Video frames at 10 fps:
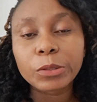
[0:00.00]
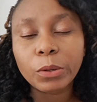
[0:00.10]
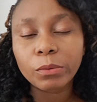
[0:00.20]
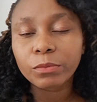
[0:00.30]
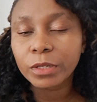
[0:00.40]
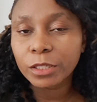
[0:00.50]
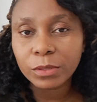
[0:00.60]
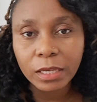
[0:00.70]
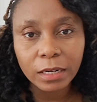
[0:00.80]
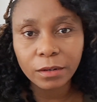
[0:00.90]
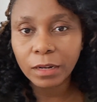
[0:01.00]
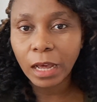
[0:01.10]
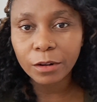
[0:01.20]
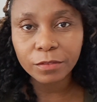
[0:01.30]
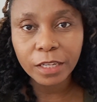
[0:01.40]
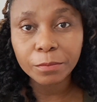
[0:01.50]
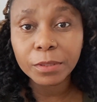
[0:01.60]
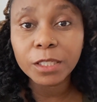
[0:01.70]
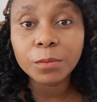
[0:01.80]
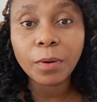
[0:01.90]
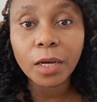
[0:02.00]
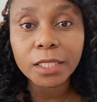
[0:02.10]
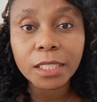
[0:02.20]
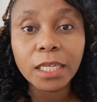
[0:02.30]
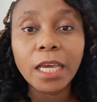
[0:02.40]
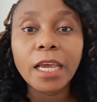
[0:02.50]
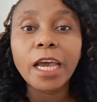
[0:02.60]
No, we need to get out of that pity party